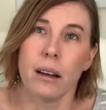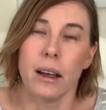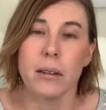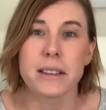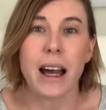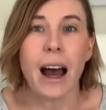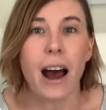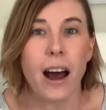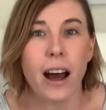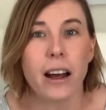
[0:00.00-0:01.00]
it was a
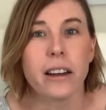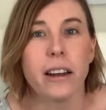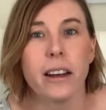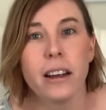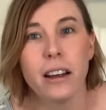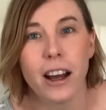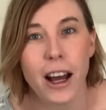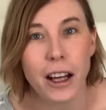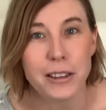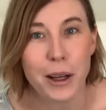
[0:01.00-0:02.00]
hard
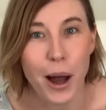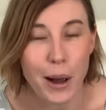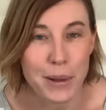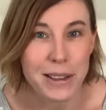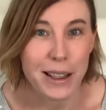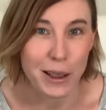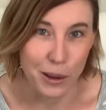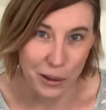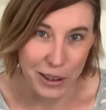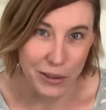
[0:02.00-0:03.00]
time in St.
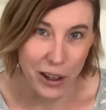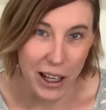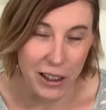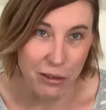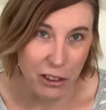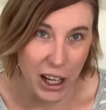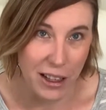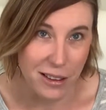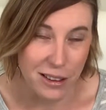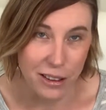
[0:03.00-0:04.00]
Louis finding
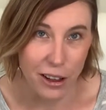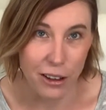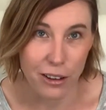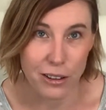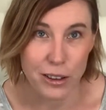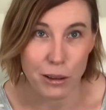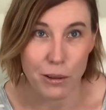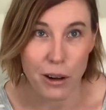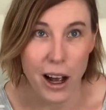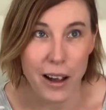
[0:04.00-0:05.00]
friends. So to
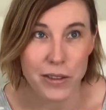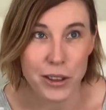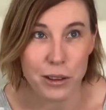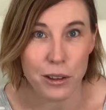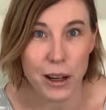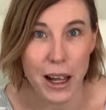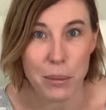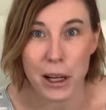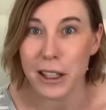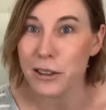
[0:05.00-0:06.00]
arrive to a
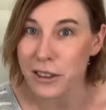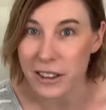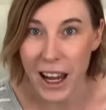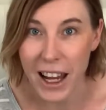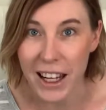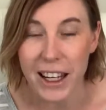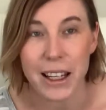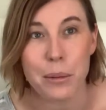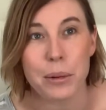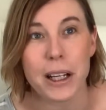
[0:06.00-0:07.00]
brand new state
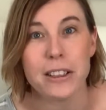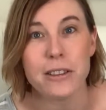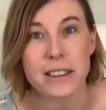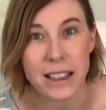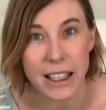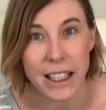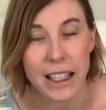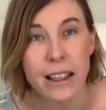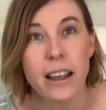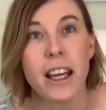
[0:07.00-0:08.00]
and a brand new
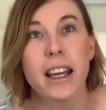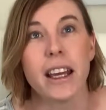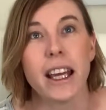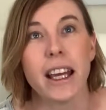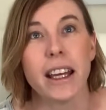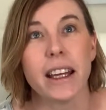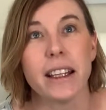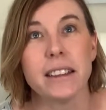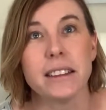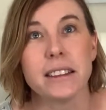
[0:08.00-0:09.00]
city
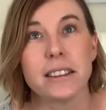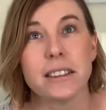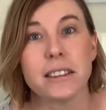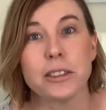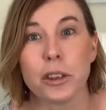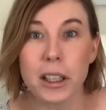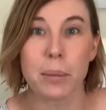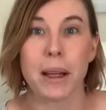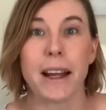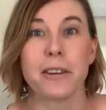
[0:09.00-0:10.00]
and join
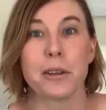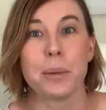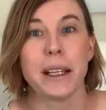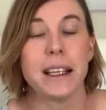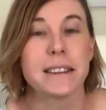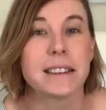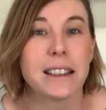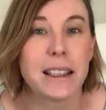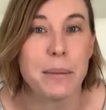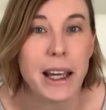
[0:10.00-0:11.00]
a play group and
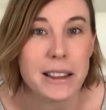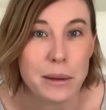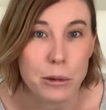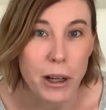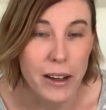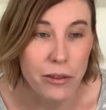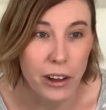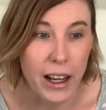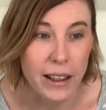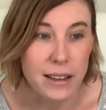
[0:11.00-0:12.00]
instantly make some great
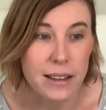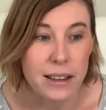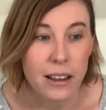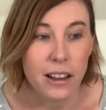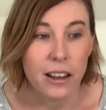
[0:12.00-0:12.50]
friends,